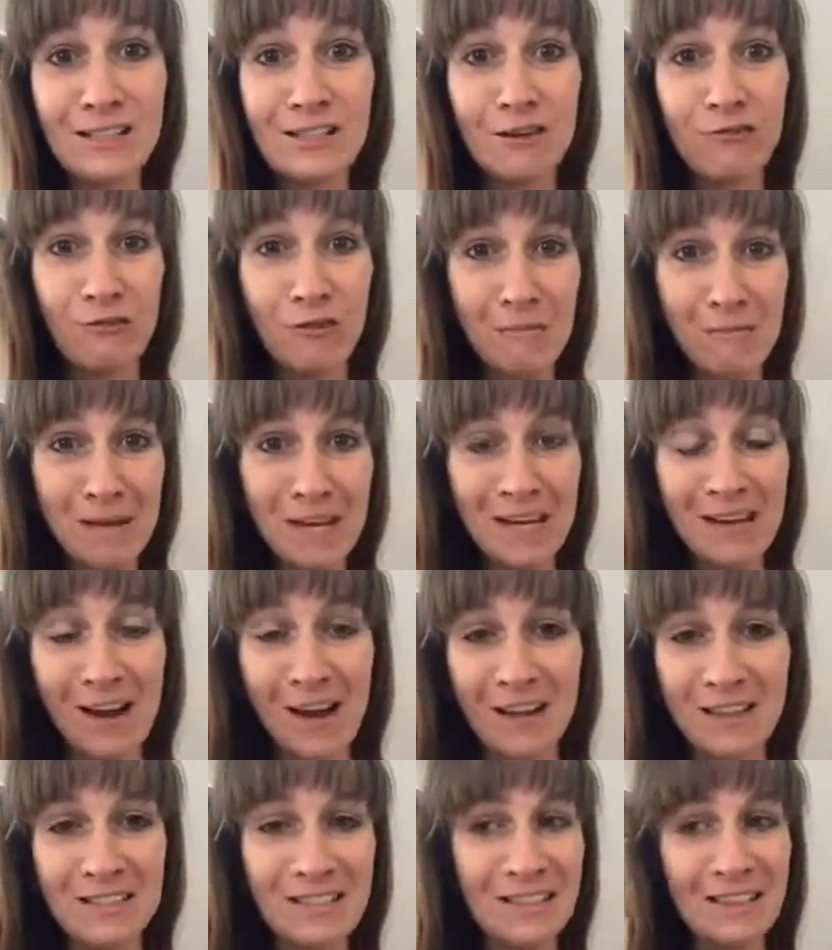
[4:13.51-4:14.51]
So for me,
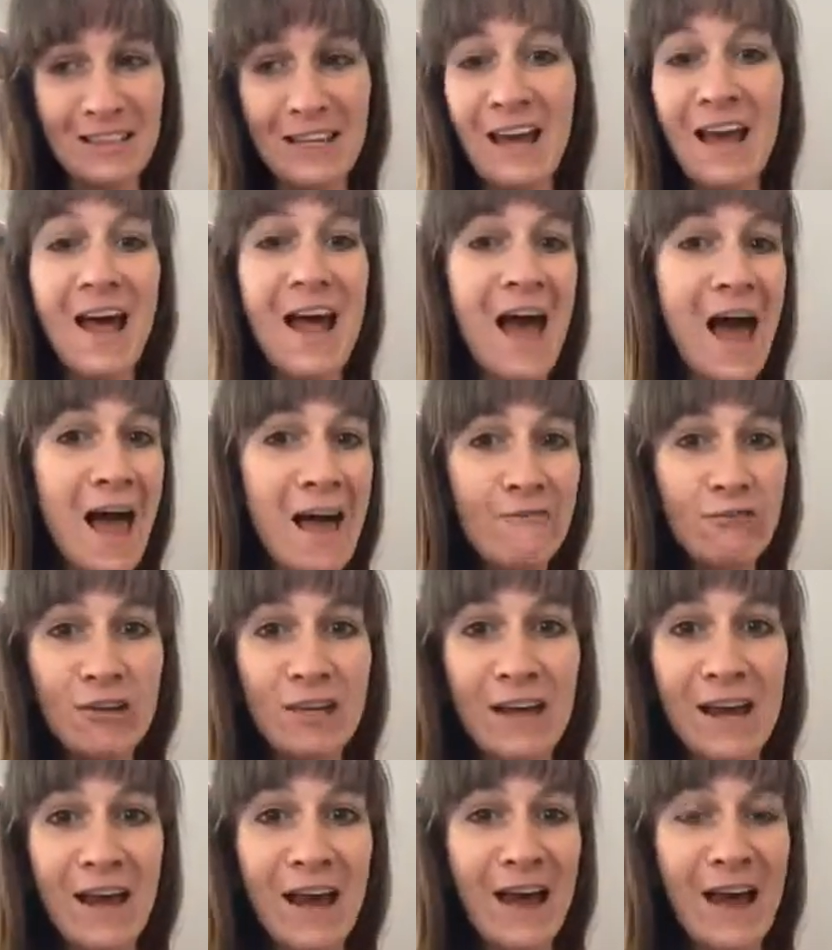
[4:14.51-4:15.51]
constantly, every
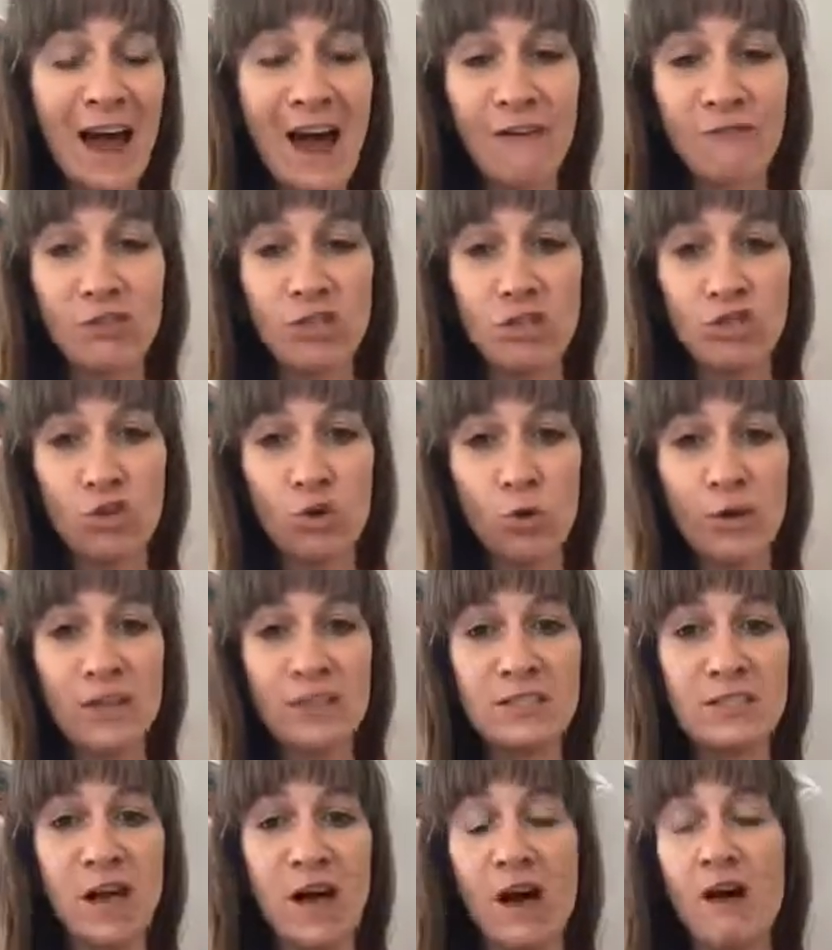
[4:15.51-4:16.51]
day, I have this
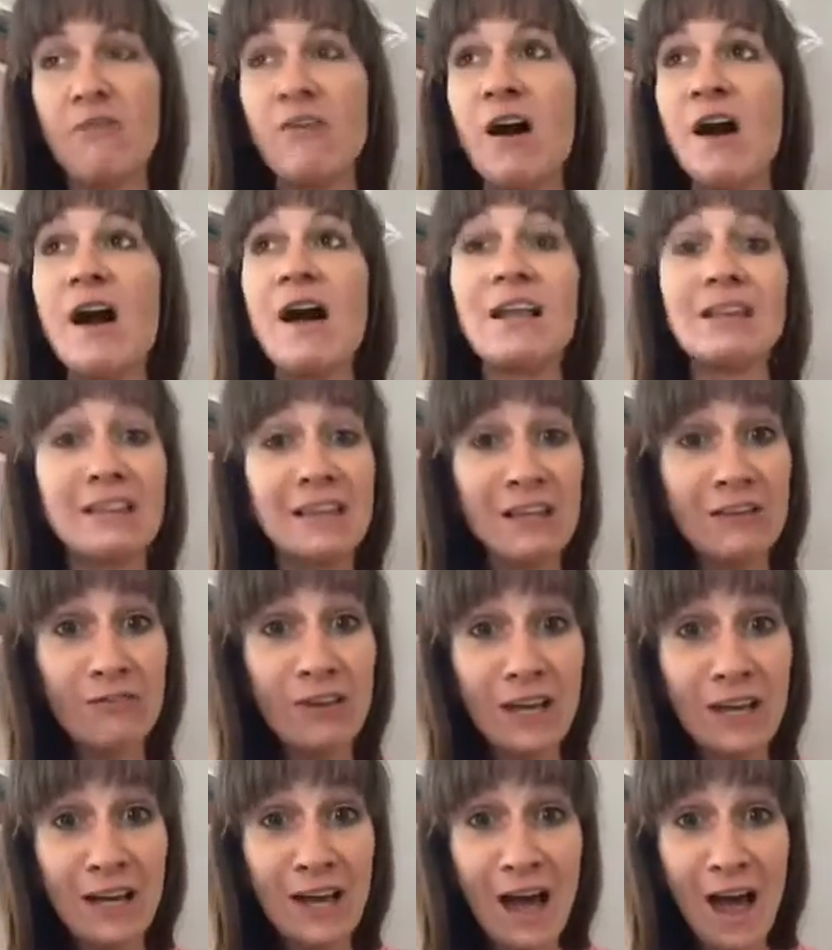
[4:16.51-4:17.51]
choice of
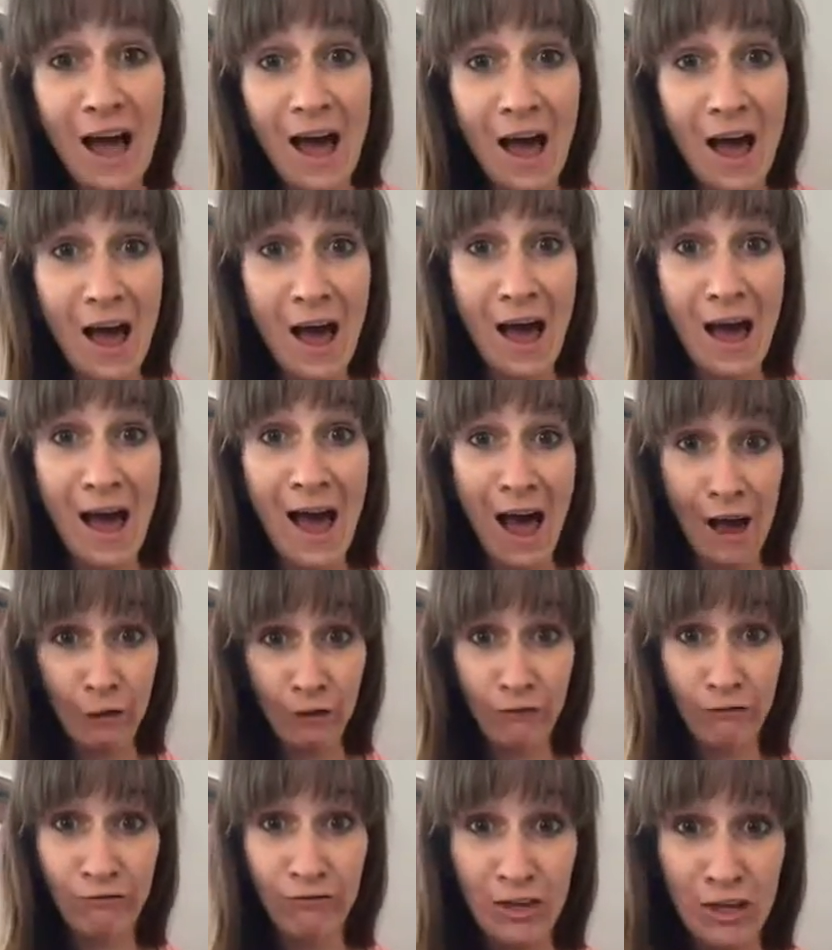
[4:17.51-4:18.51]
living uh, out
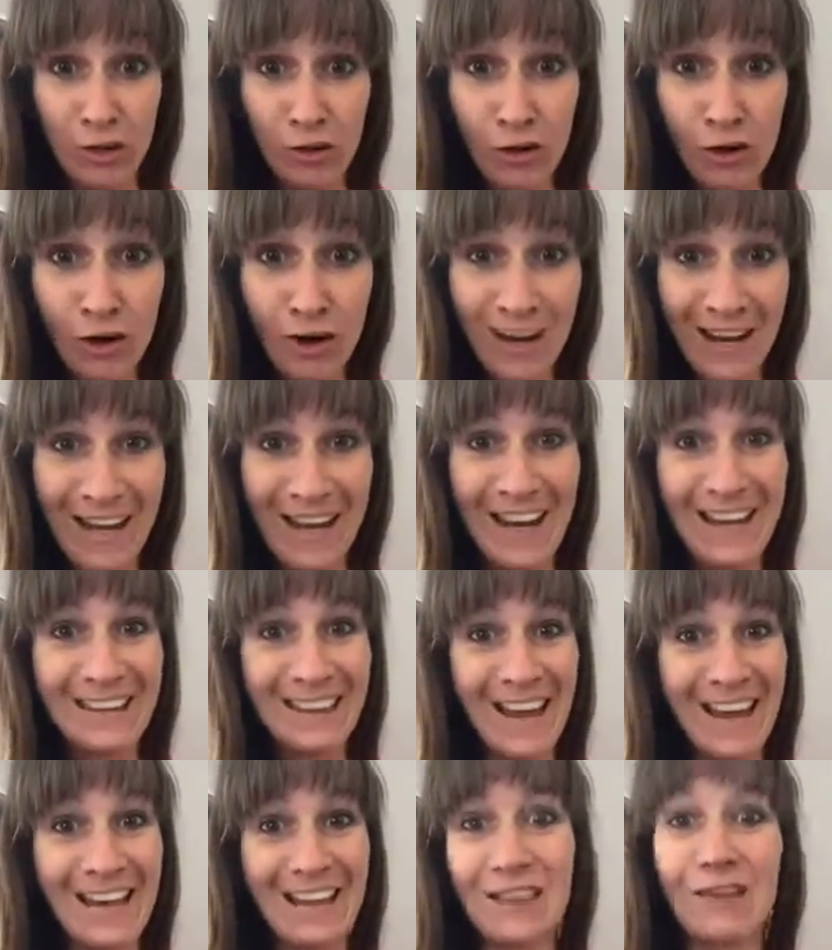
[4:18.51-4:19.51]
of fear and
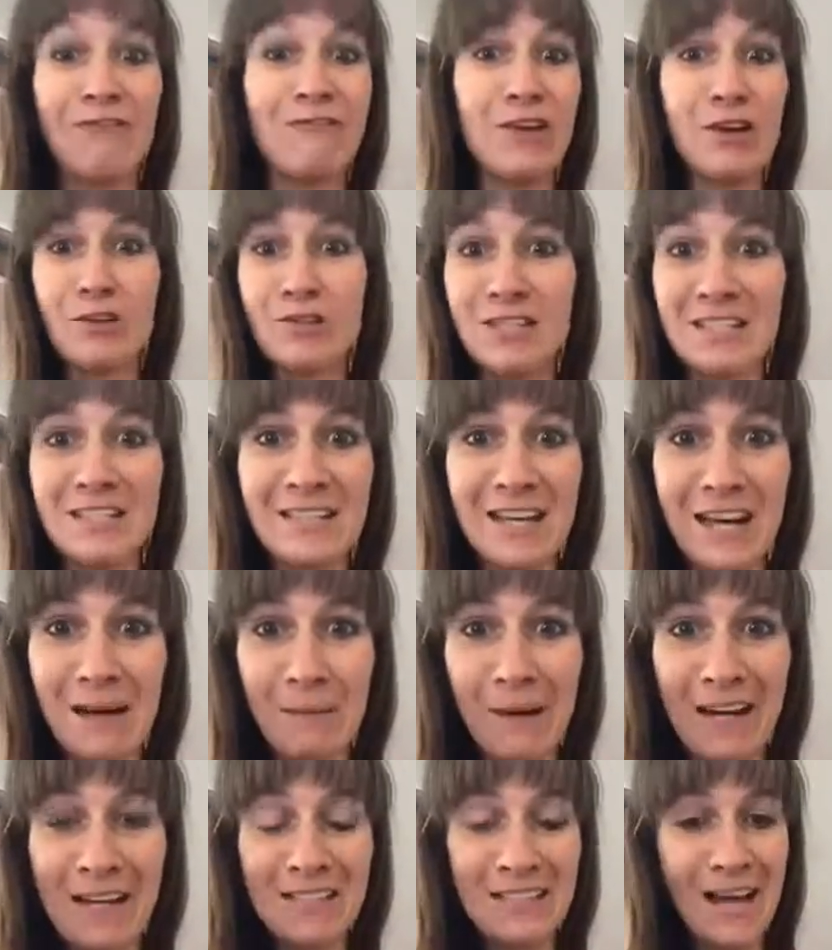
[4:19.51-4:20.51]
letting the fear dictate
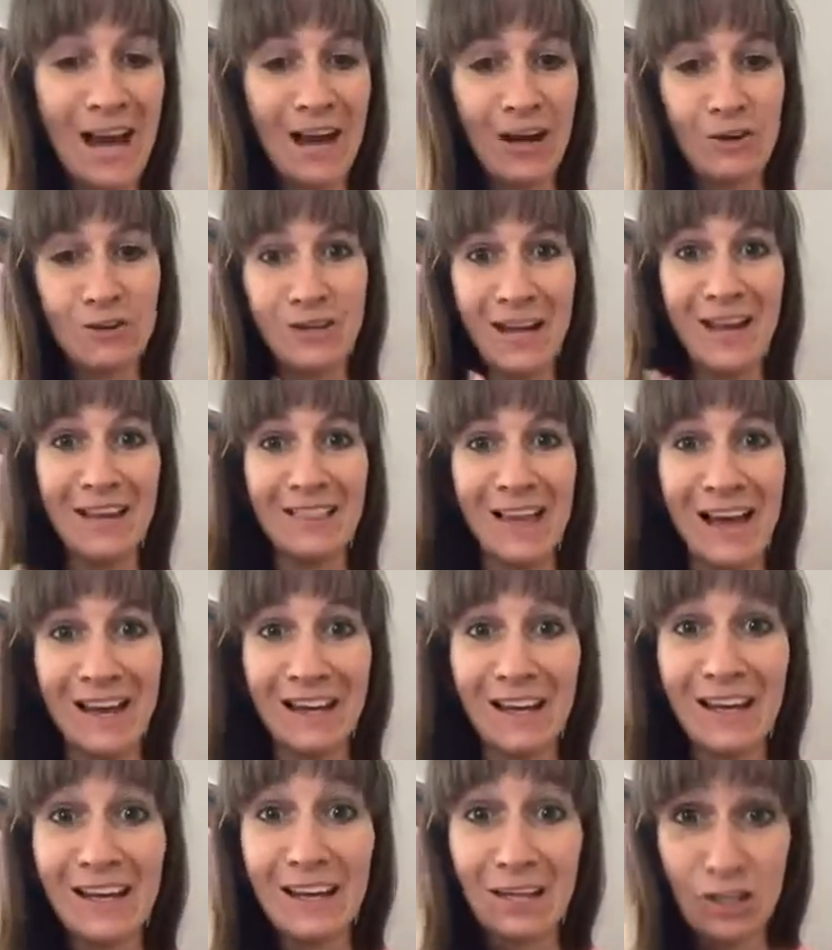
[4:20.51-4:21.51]
my entire day,
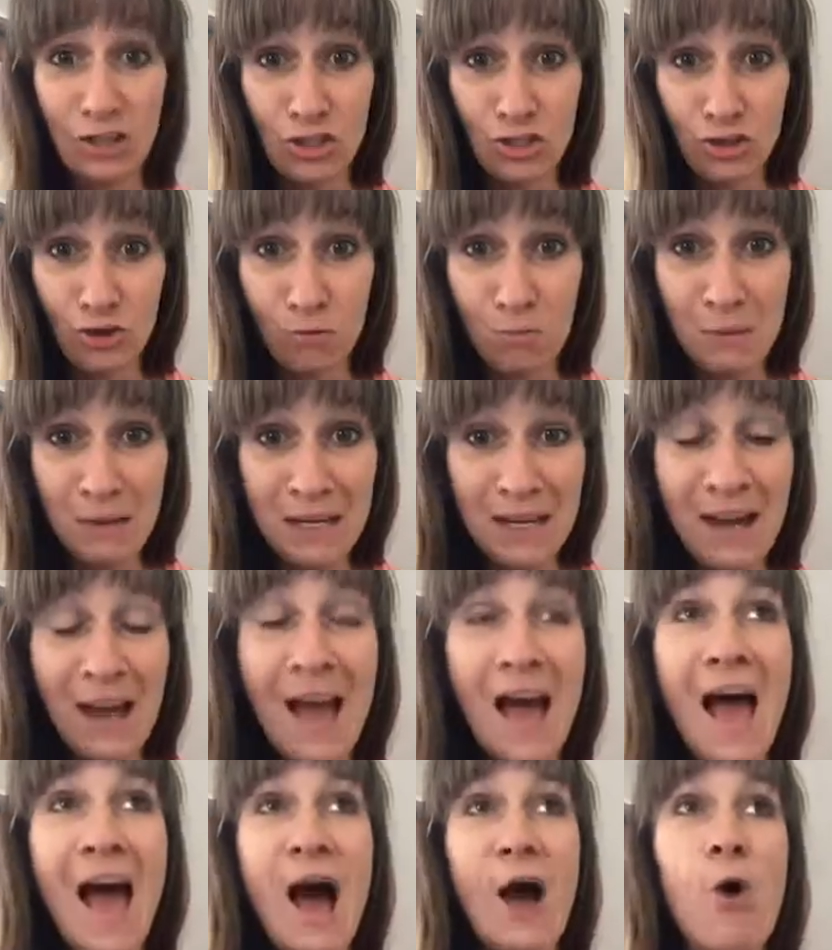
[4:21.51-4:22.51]
letting it consume me,
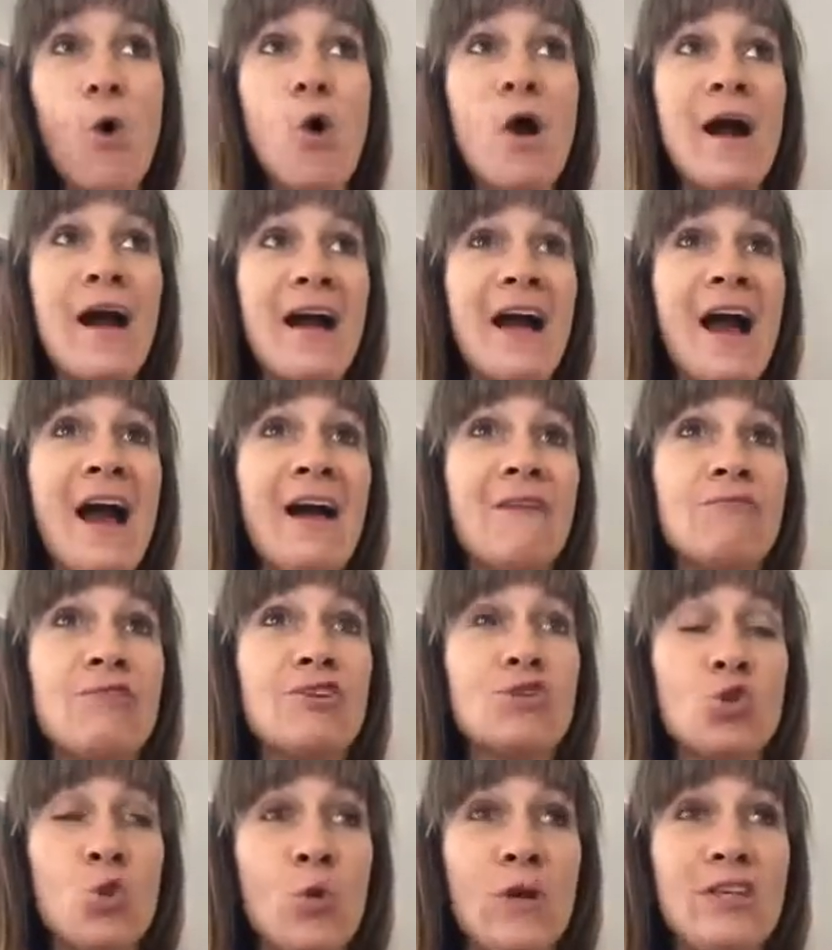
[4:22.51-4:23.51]
or I have
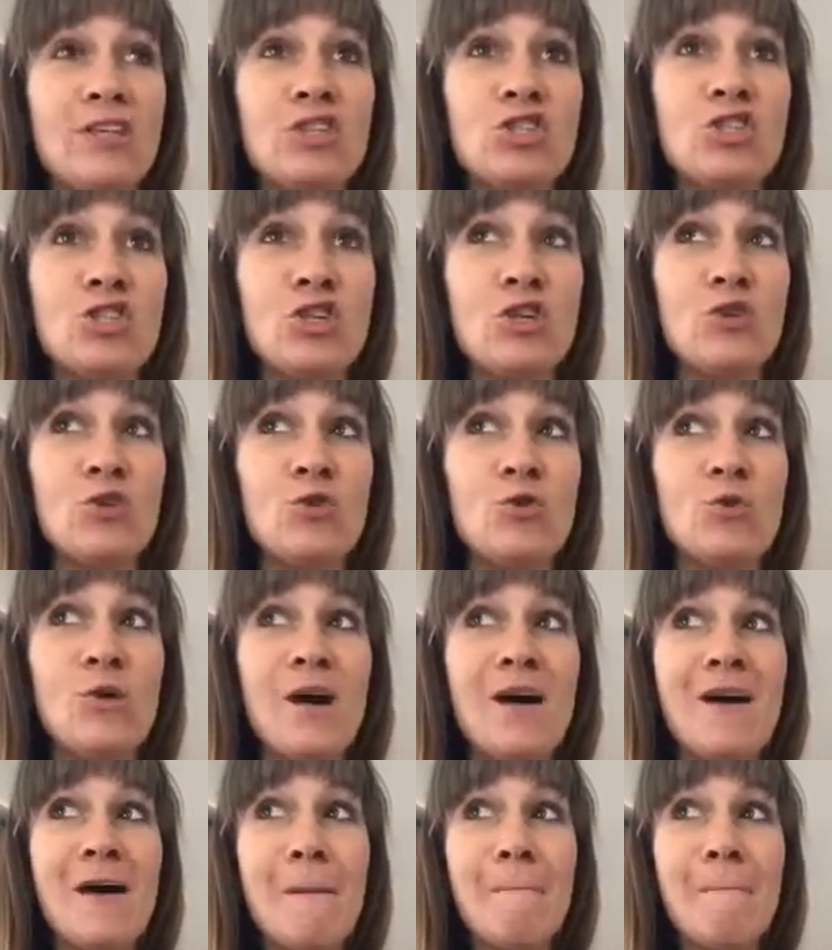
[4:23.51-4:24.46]
the choice to